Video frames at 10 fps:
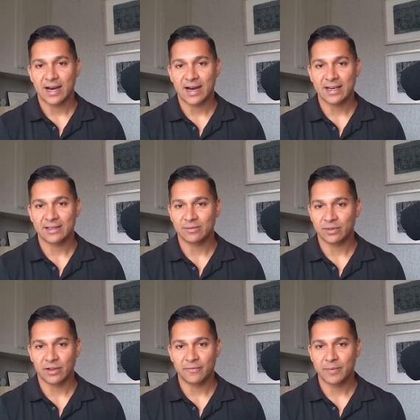I
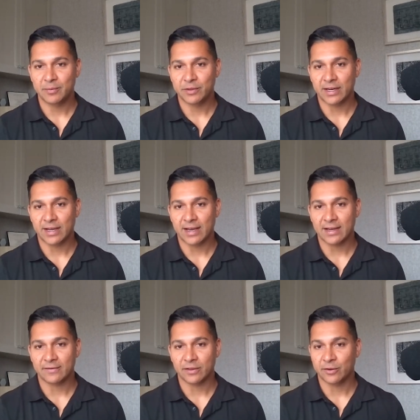love people that
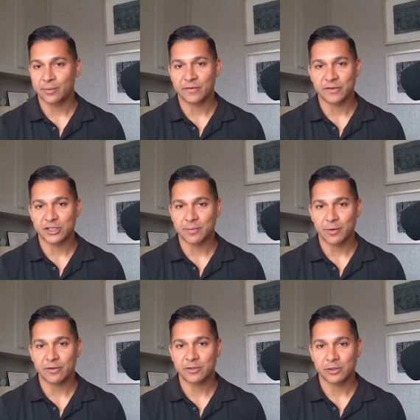have a little bit of a chip
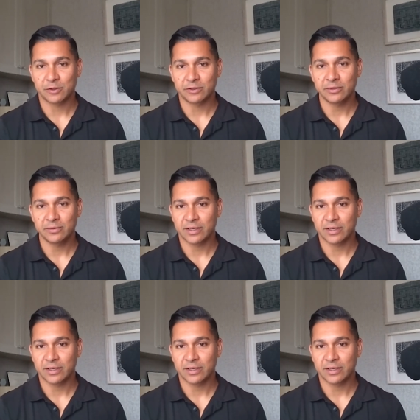on their shoulder,